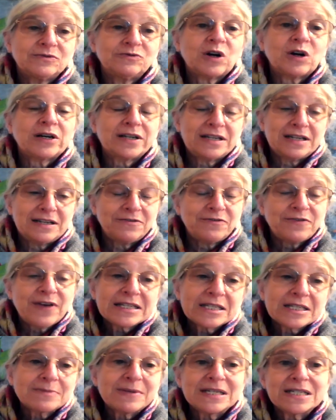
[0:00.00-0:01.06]
foreign
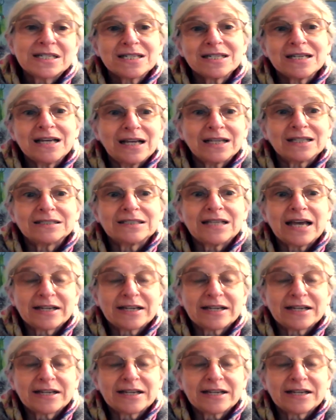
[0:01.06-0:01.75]
investment and